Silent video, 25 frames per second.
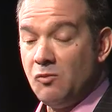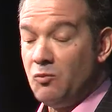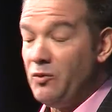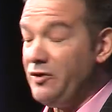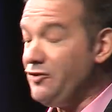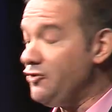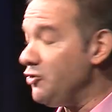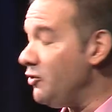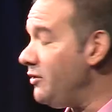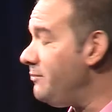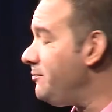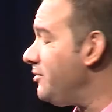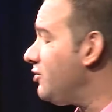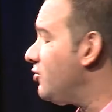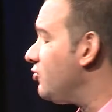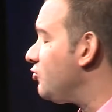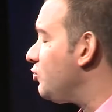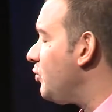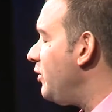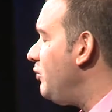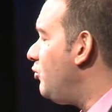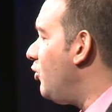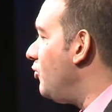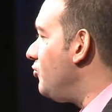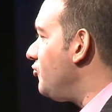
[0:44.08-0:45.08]
We do it because
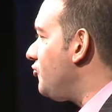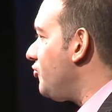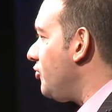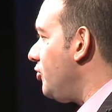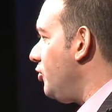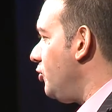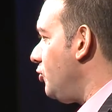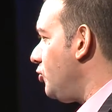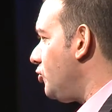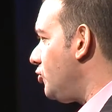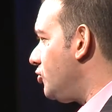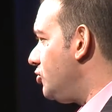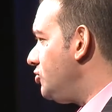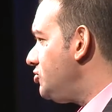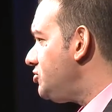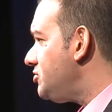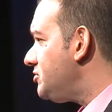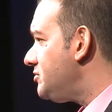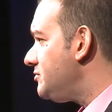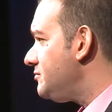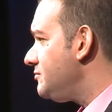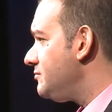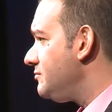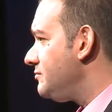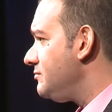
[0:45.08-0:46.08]
we want to look
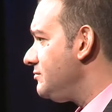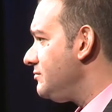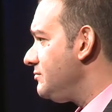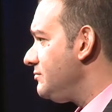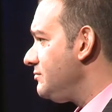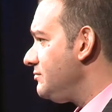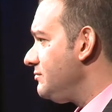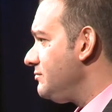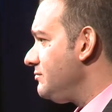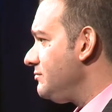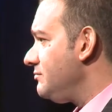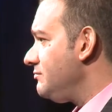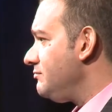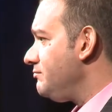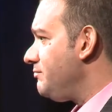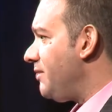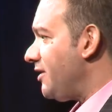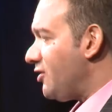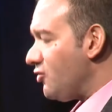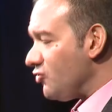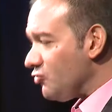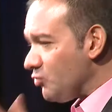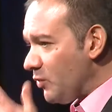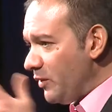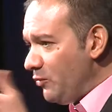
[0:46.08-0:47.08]
good,
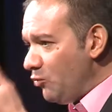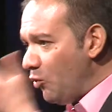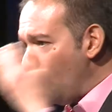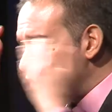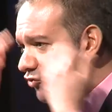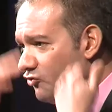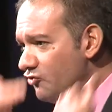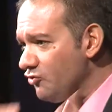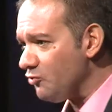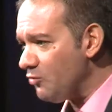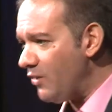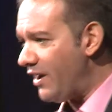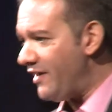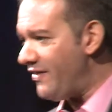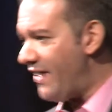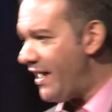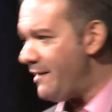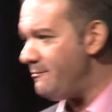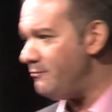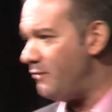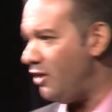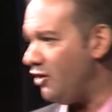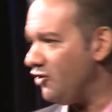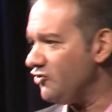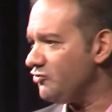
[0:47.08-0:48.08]
because we want to wear
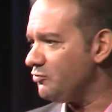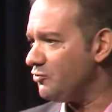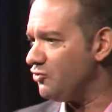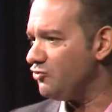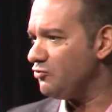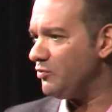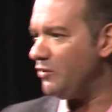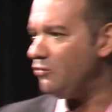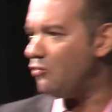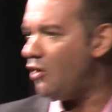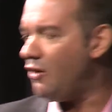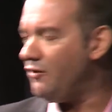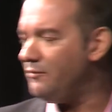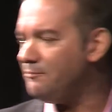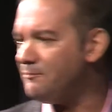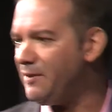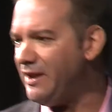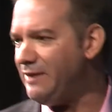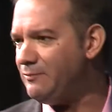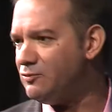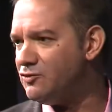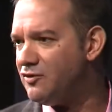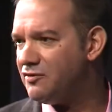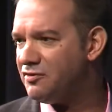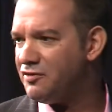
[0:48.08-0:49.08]
that mask, because we want
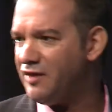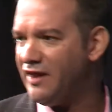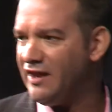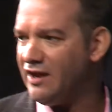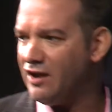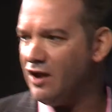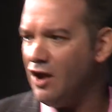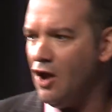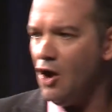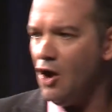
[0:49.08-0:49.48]
people to think